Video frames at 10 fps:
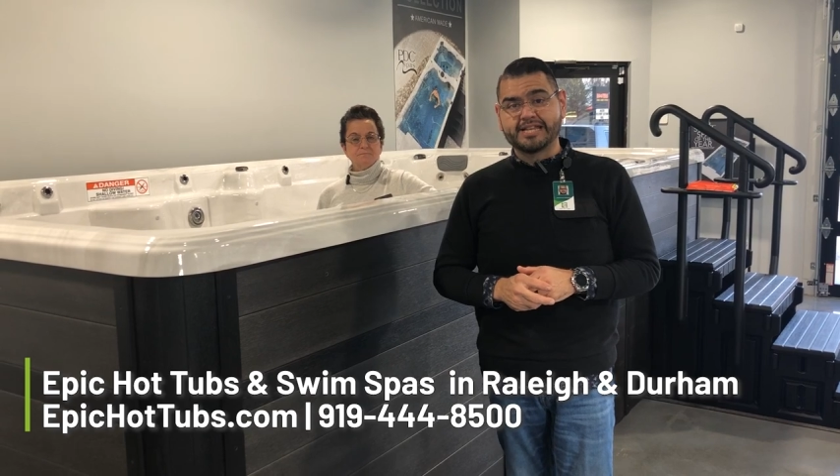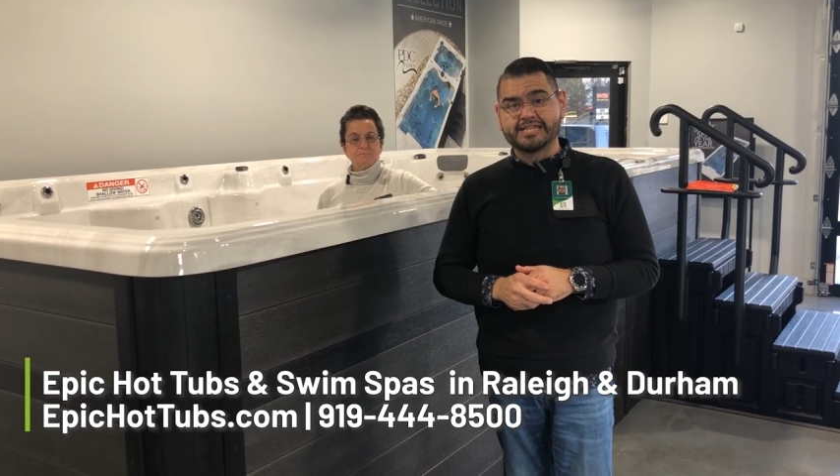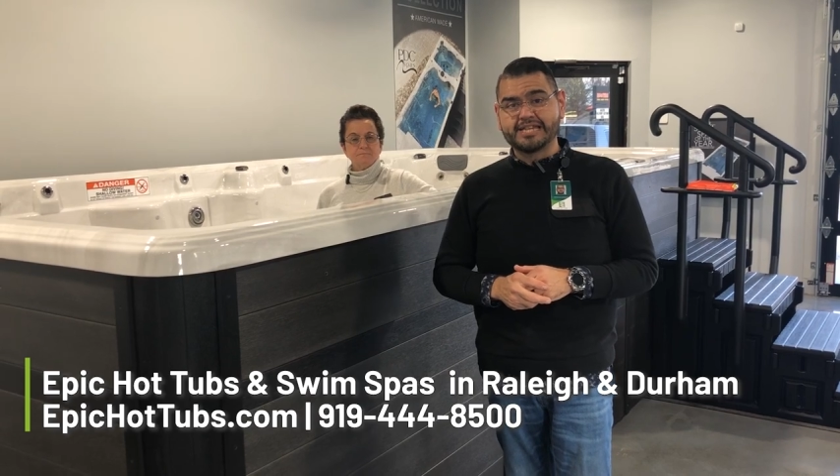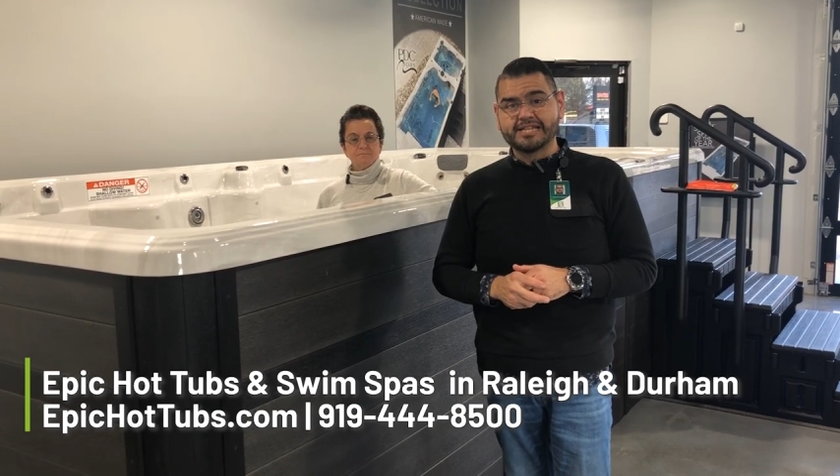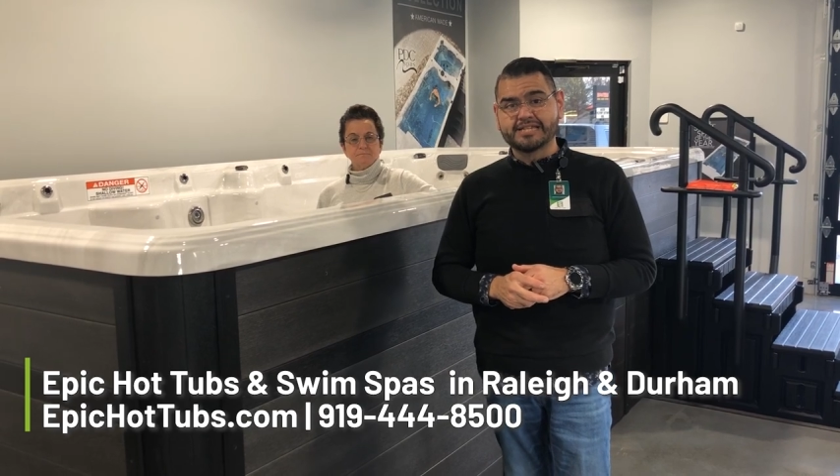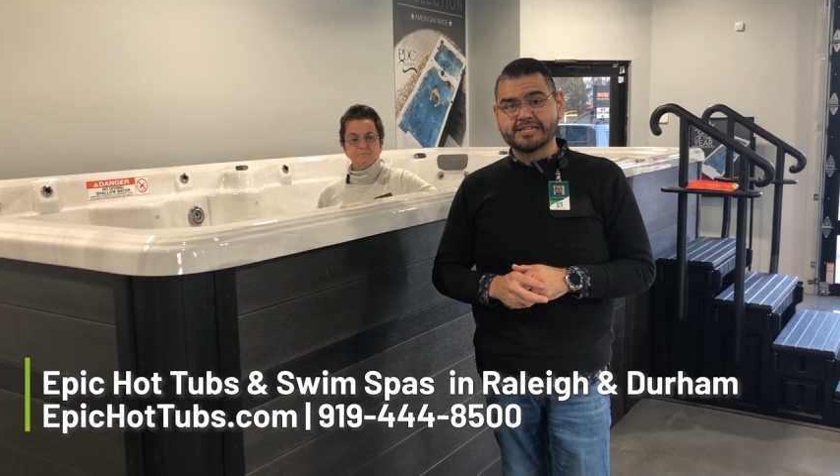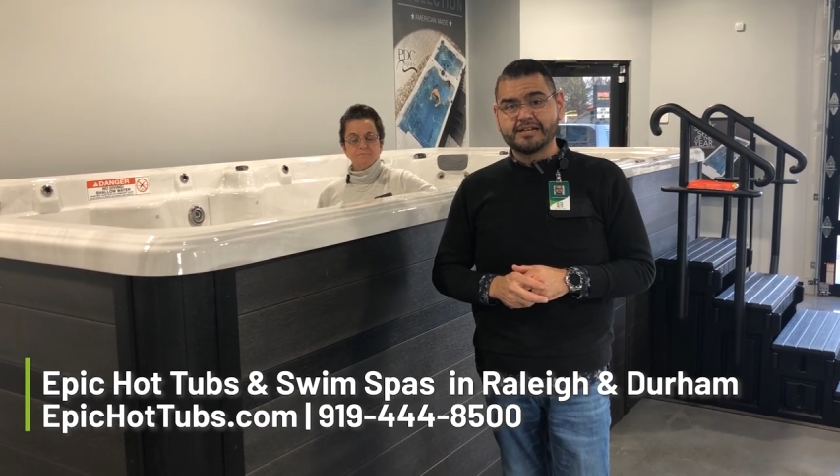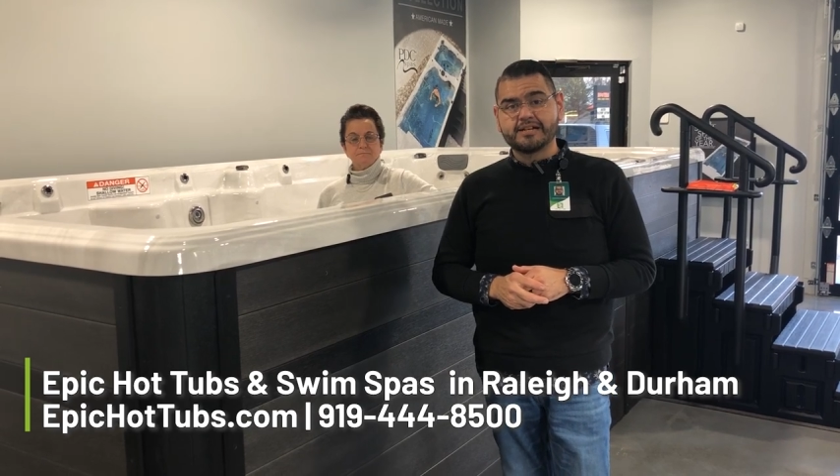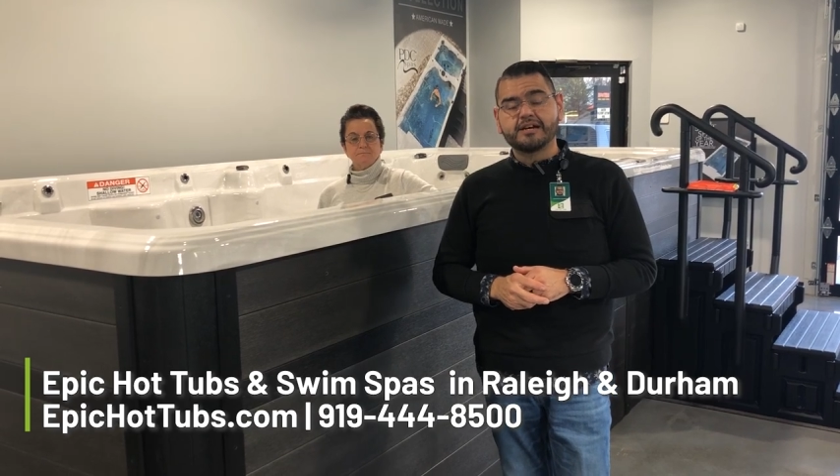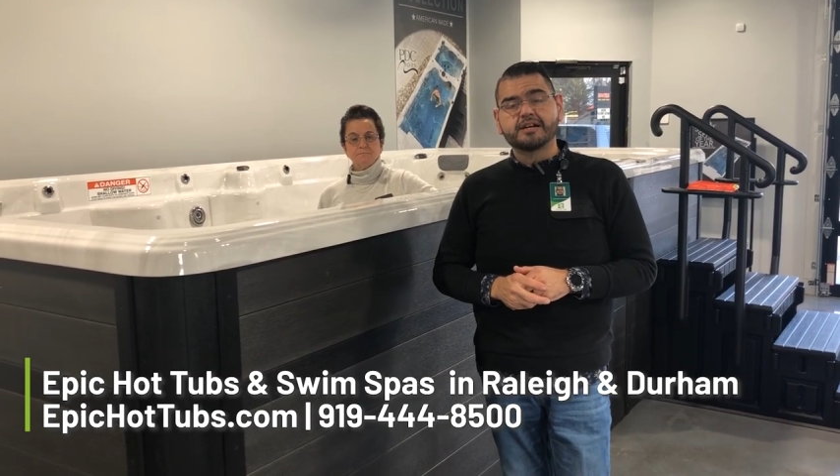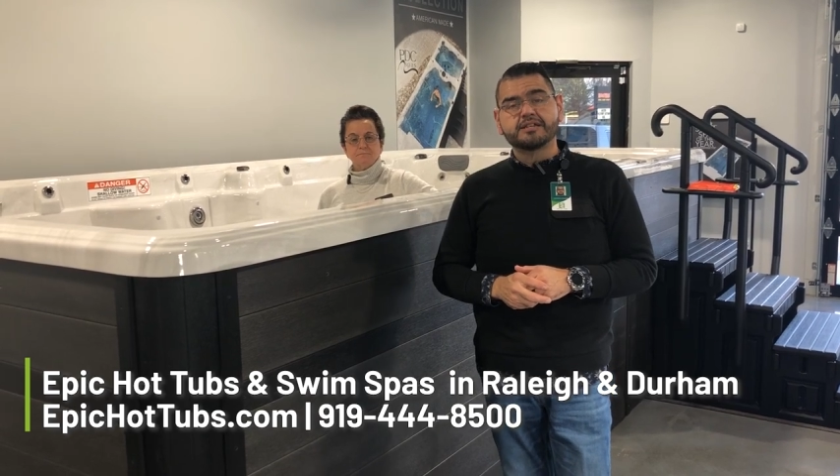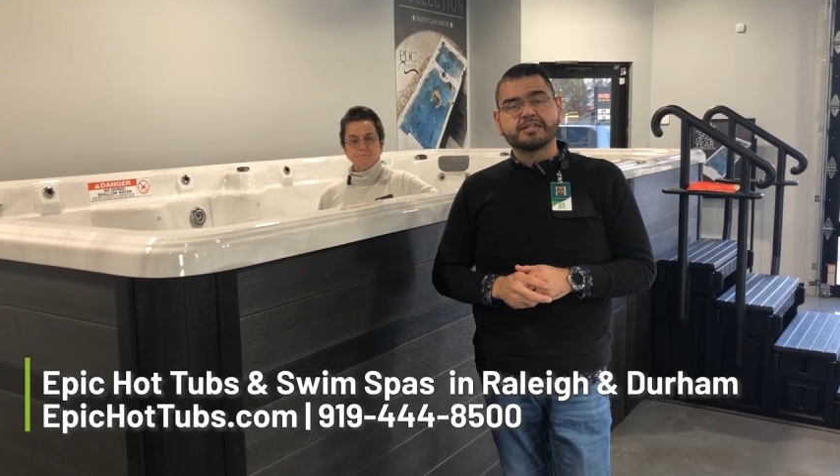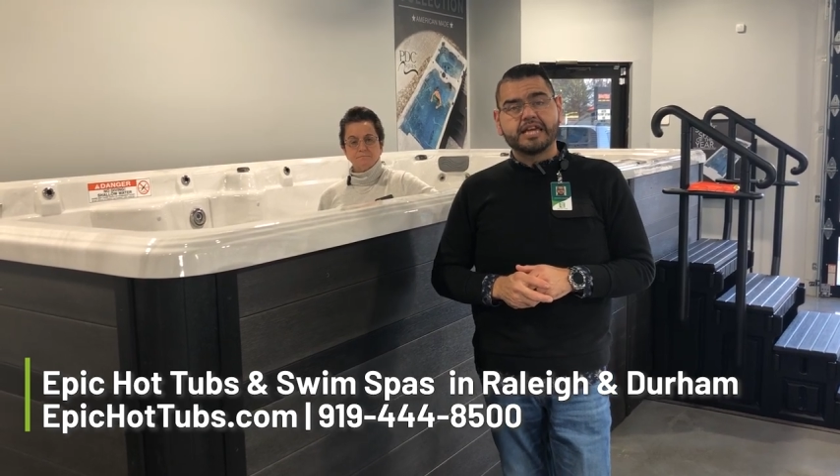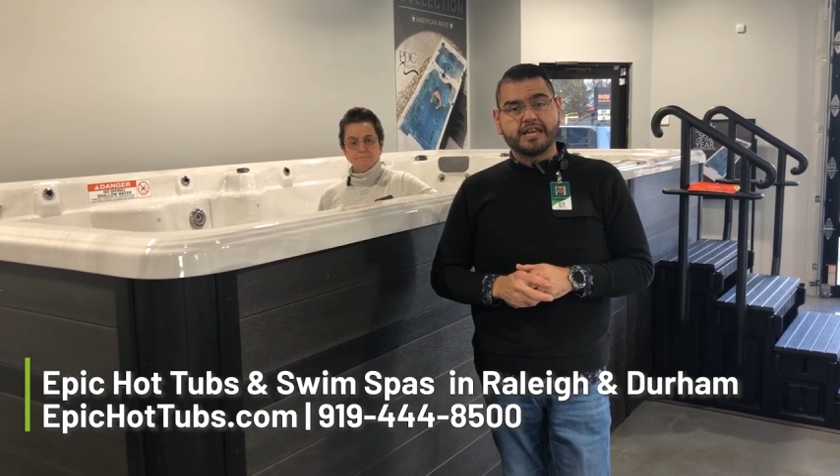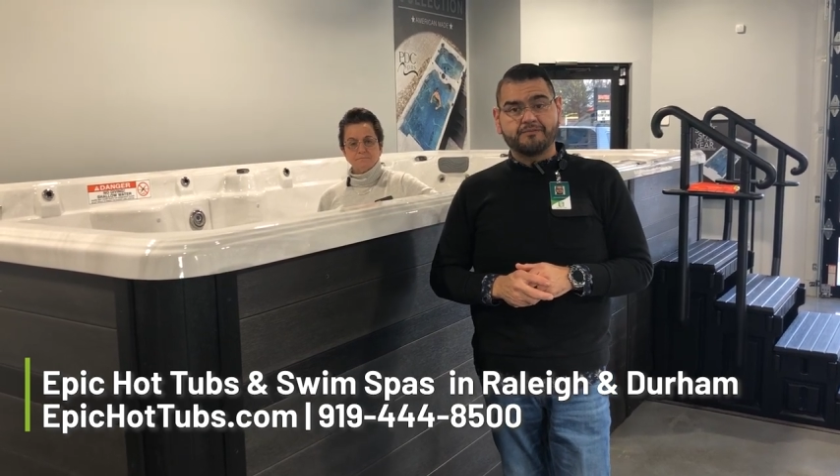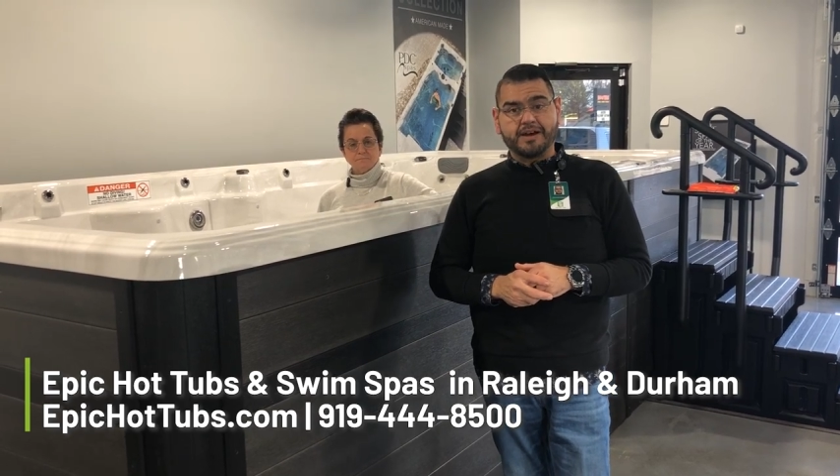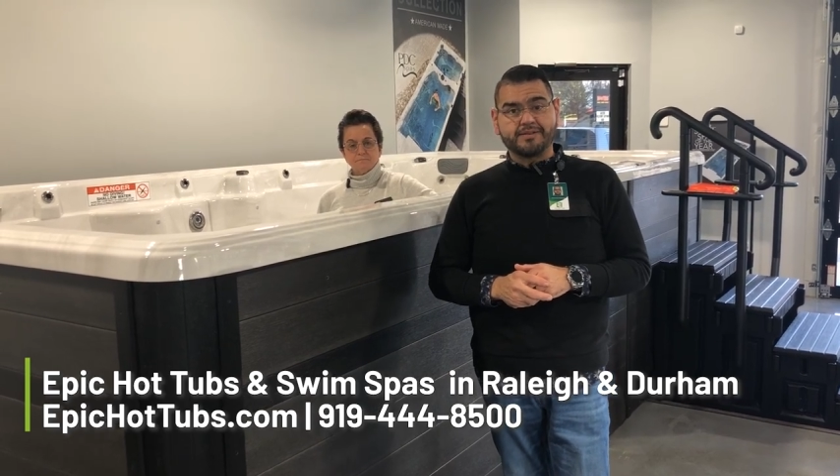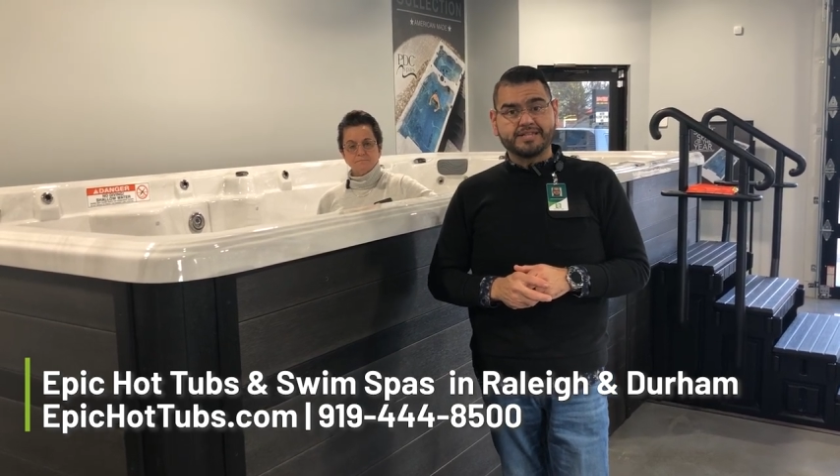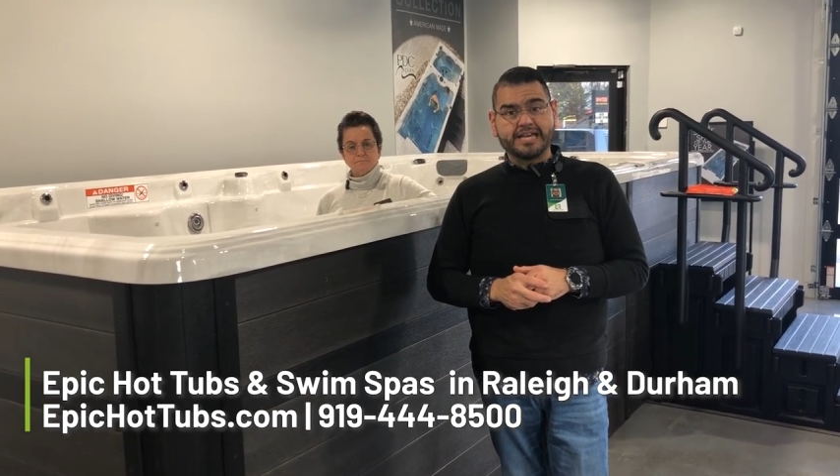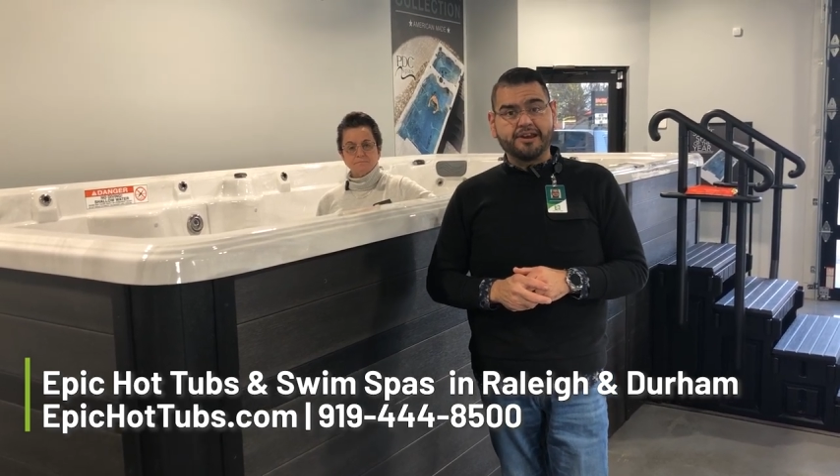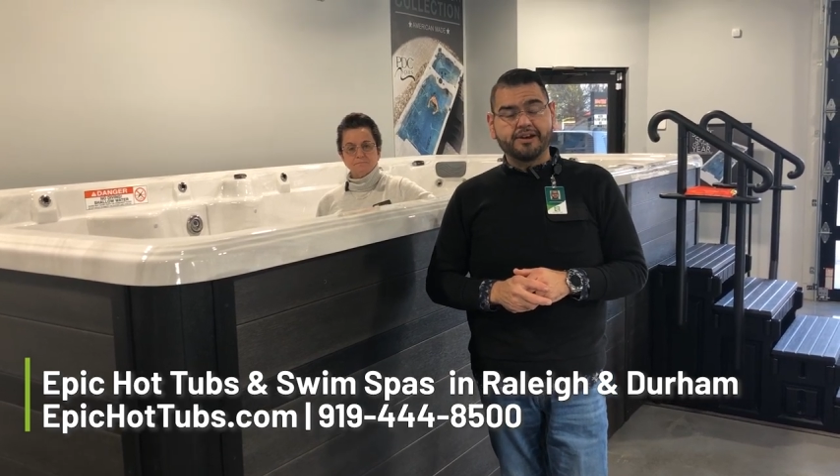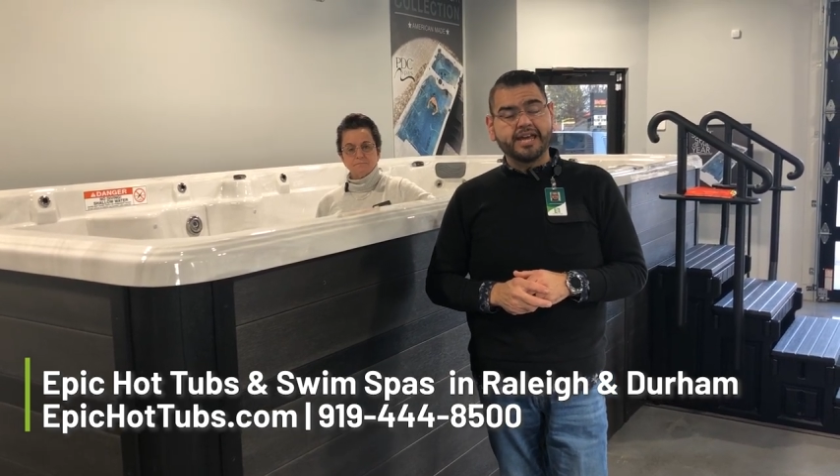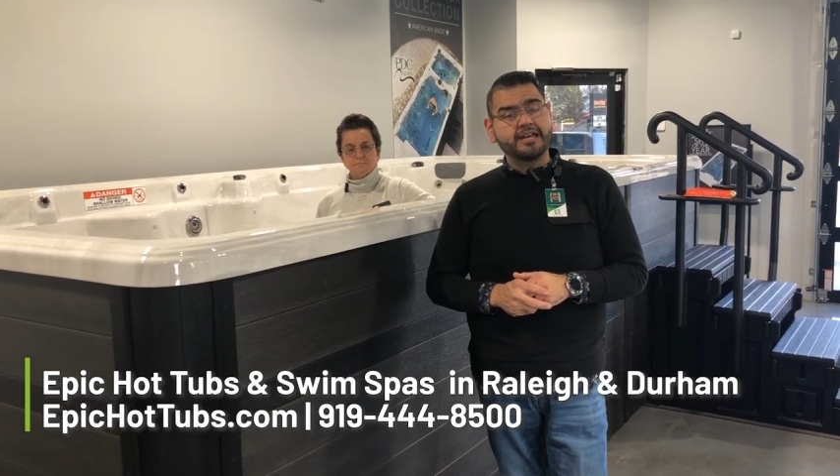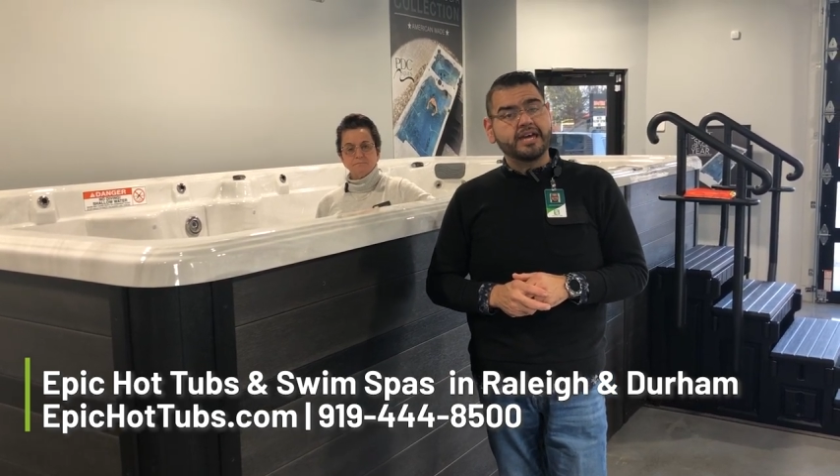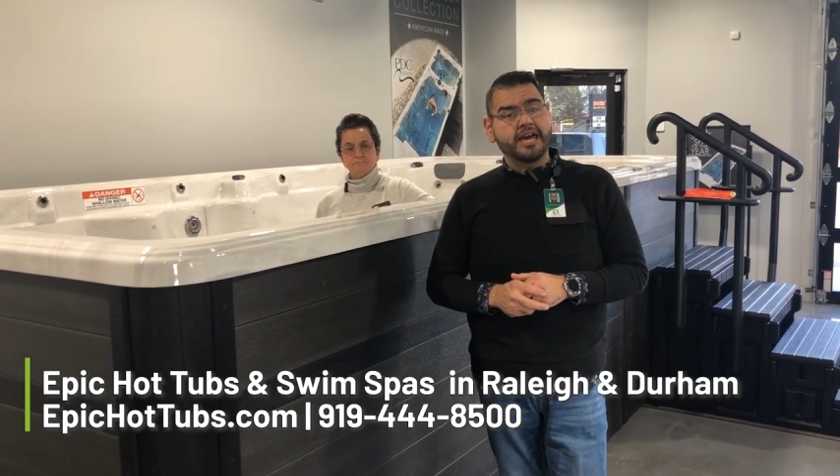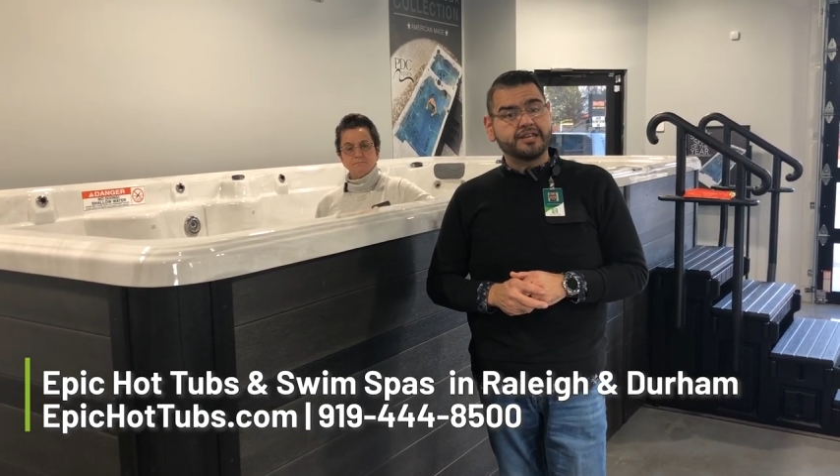10 to 6, 10 to 5 on Saturday,